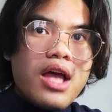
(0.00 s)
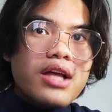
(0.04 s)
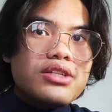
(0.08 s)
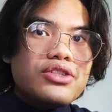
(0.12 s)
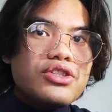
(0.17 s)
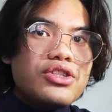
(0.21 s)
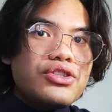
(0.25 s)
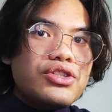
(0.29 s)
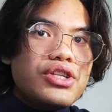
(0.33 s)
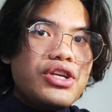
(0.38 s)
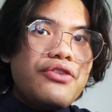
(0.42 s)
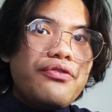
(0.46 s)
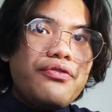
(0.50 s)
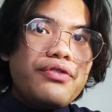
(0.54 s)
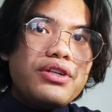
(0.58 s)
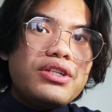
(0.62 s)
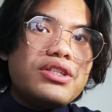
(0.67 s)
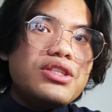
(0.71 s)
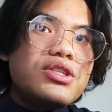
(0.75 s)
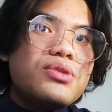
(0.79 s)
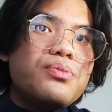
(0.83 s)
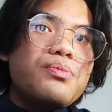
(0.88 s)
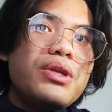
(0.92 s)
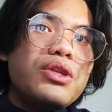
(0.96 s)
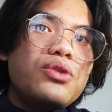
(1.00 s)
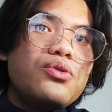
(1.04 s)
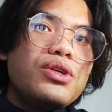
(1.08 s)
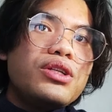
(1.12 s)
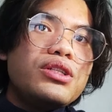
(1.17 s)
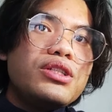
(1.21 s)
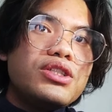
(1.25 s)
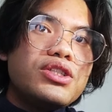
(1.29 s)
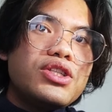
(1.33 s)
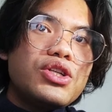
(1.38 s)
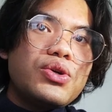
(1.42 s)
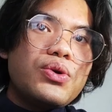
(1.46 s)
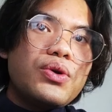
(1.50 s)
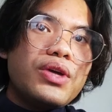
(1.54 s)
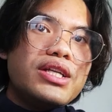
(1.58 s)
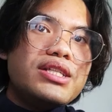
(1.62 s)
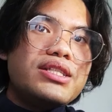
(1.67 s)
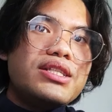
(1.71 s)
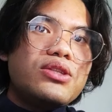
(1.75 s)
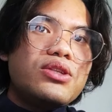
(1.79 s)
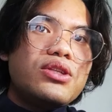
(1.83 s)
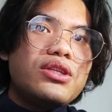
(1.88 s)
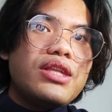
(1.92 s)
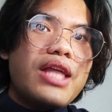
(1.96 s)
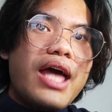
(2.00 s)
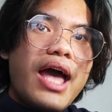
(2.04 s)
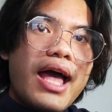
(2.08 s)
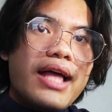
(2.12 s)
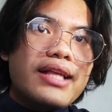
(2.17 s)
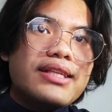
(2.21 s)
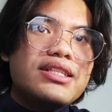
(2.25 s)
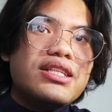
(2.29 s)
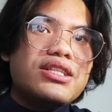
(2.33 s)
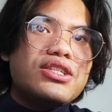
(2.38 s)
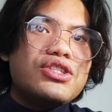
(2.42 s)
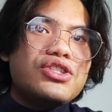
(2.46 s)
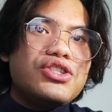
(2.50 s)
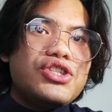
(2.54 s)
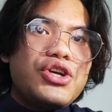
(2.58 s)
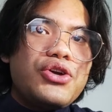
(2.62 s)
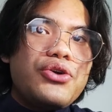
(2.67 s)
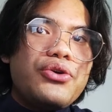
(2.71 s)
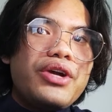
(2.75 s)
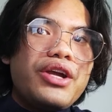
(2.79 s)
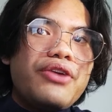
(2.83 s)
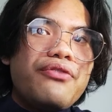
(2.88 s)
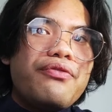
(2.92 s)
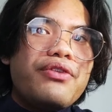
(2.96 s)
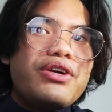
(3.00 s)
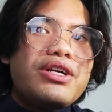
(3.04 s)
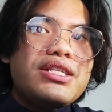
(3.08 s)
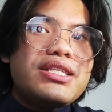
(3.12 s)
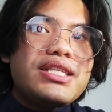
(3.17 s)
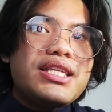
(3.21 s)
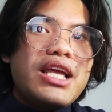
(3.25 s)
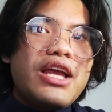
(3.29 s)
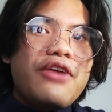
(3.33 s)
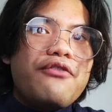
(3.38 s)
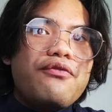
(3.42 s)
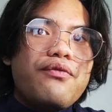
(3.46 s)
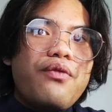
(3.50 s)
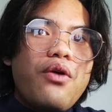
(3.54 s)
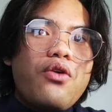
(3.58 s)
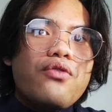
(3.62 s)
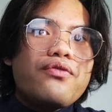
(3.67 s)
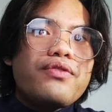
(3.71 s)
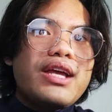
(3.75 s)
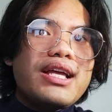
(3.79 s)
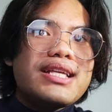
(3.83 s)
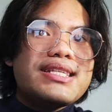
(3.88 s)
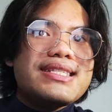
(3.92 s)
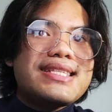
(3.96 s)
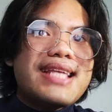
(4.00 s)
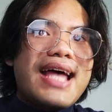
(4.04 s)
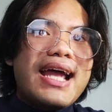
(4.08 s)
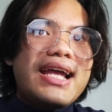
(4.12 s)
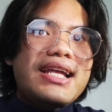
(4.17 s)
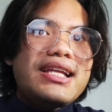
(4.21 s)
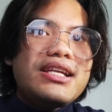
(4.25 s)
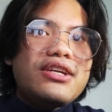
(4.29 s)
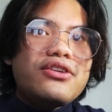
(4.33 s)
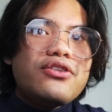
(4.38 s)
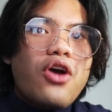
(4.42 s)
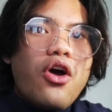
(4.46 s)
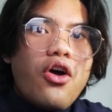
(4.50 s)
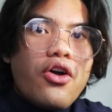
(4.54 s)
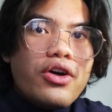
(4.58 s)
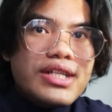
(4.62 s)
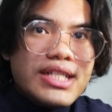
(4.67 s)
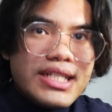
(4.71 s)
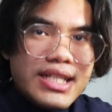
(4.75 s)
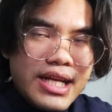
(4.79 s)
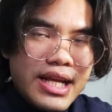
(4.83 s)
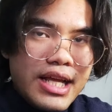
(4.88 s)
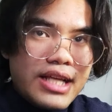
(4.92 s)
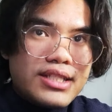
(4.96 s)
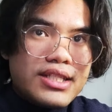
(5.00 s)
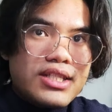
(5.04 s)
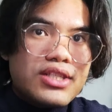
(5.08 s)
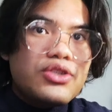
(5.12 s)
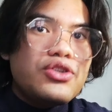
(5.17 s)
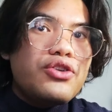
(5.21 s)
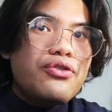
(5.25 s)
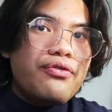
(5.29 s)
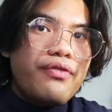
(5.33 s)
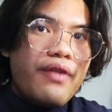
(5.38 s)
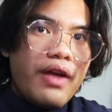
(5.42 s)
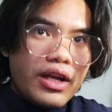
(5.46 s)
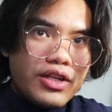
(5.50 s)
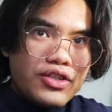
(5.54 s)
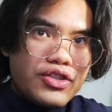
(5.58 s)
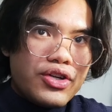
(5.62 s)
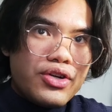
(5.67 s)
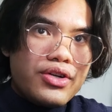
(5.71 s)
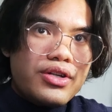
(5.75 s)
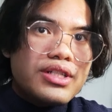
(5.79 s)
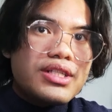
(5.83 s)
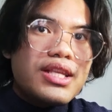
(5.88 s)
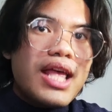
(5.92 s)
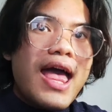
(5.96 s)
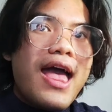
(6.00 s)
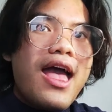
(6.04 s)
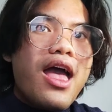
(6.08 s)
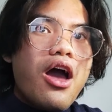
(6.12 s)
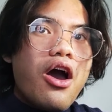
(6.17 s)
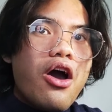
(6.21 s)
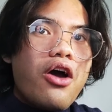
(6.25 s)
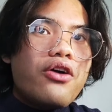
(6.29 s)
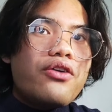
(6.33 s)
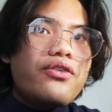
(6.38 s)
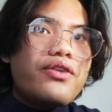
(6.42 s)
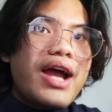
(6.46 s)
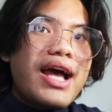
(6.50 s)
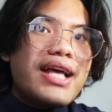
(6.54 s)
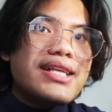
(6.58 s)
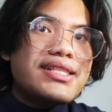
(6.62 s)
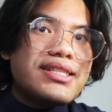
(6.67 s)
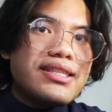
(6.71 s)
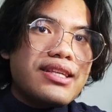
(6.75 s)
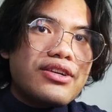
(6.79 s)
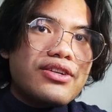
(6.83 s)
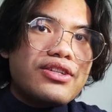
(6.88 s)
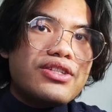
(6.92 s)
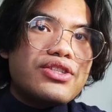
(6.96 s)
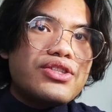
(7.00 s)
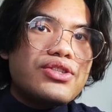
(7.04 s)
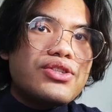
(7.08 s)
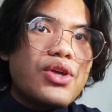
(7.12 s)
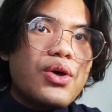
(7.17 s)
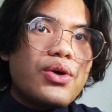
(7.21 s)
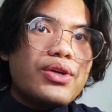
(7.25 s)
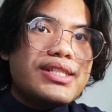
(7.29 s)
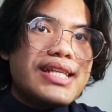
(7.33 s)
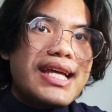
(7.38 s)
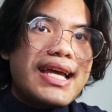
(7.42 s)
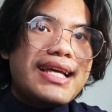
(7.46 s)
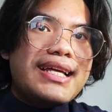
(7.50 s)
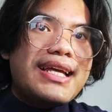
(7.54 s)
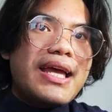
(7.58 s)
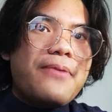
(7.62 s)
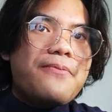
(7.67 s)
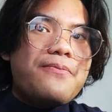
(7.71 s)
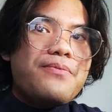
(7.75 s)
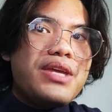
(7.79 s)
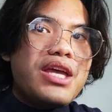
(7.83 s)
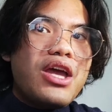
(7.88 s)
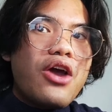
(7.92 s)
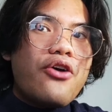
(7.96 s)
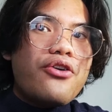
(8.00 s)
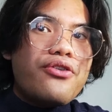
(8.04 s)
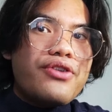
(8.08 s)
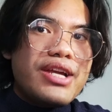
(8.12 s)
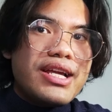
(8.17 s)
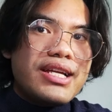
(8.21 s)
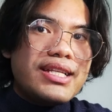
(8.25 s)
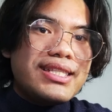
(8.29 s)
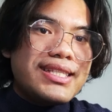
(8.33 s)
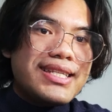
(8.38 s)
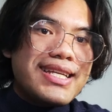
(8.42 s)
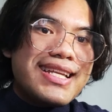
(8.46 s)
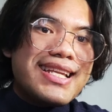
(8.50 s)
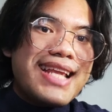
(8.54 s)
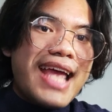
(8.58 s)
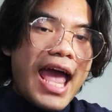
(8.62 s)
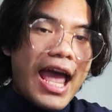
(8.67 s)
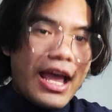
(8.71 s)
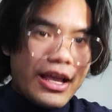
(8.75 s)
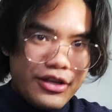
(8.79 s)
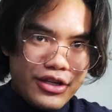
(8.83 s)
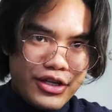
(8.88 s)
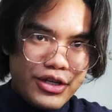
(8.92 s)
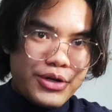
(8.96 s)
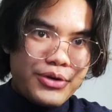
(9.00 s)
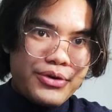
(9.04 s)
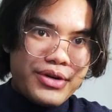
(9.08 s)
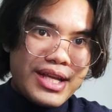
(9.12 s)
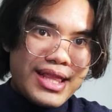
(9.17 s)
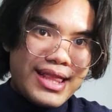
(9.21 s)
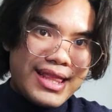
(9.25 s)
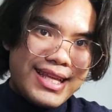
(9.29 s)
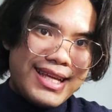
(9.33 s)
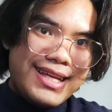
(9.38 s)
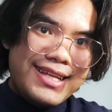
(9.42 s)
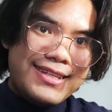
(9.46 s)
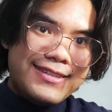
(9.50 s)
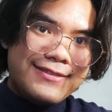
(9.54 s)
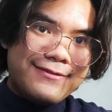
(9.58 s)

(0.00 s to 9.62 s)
The difference between the two is that georeferencing involves assigning coordinates to vectors or rasters so they can be oriented accurately.